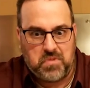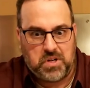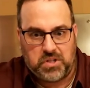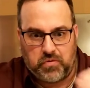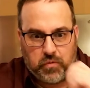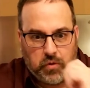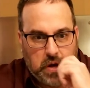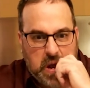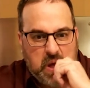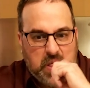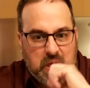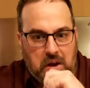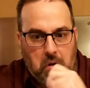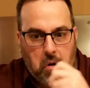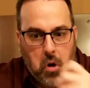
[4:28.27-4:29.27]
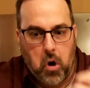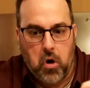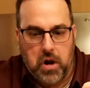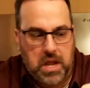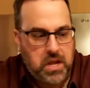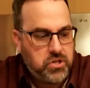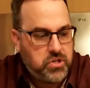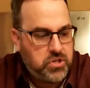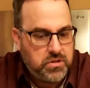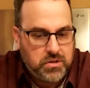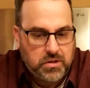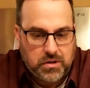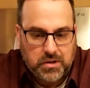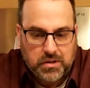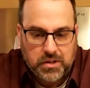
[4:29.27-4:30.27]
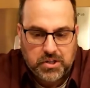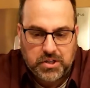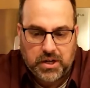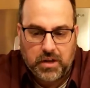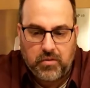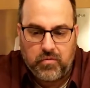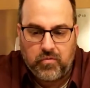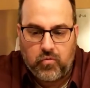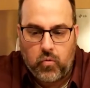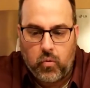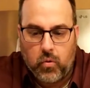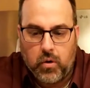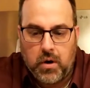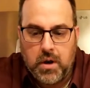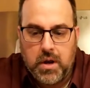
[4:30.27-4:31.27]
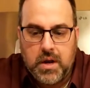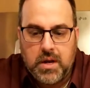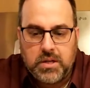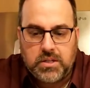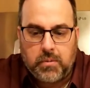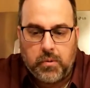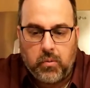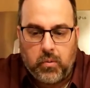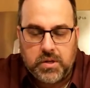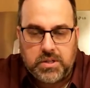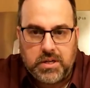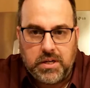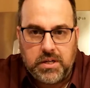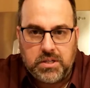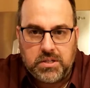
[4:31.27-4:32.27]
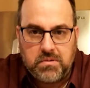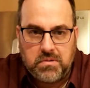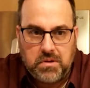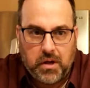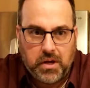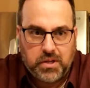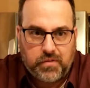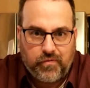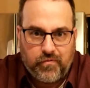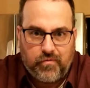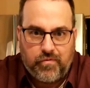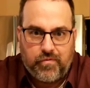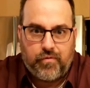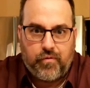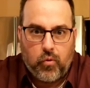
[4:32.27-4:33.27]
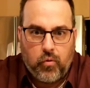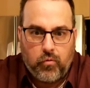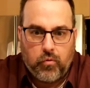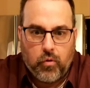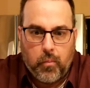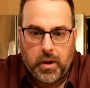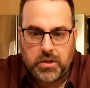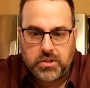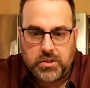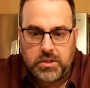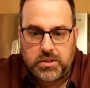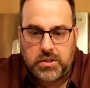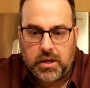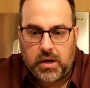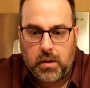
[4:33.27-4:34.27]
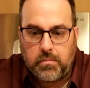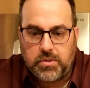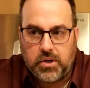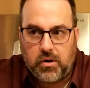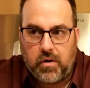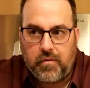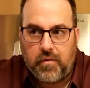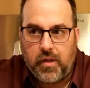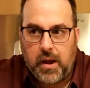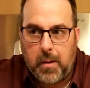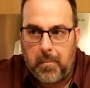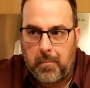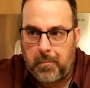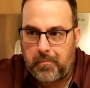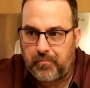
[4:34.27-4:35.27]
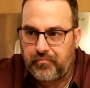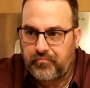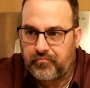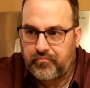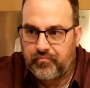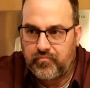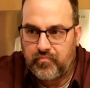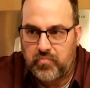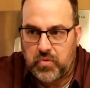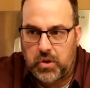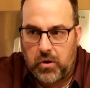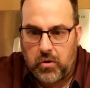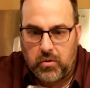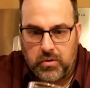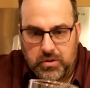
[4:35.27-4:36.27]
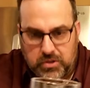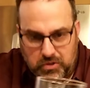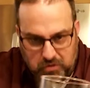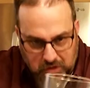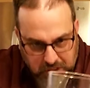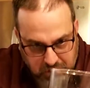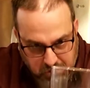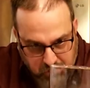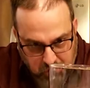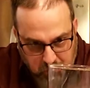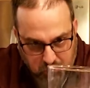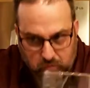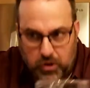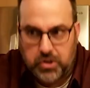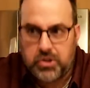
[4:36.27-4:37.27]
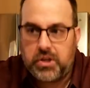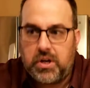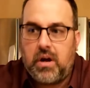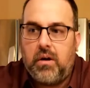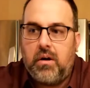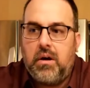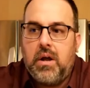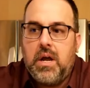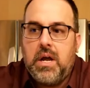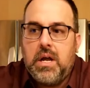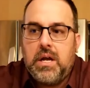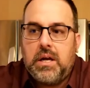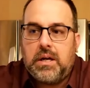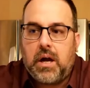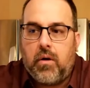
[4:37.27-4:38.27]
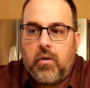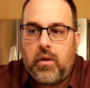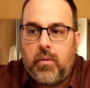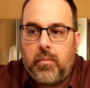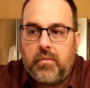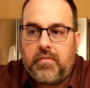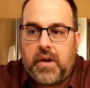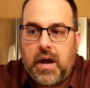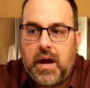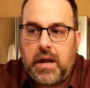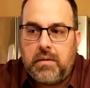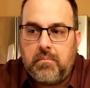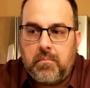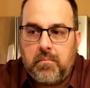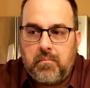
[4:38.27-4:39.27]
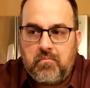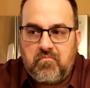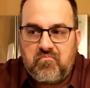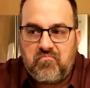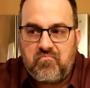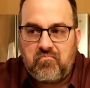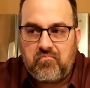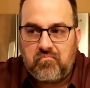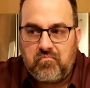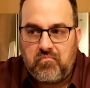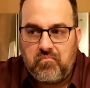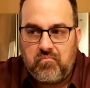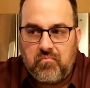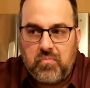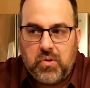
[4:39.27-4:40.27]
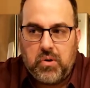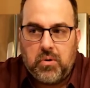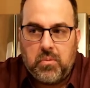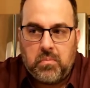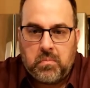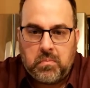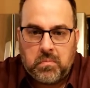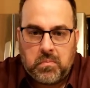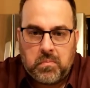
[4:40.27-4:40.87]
Doesn't really have that hard edge that you get for some of the whiskeys. Nice. Full robustness that comes in off of that, you know, nice, good, rich color that we've got, you know.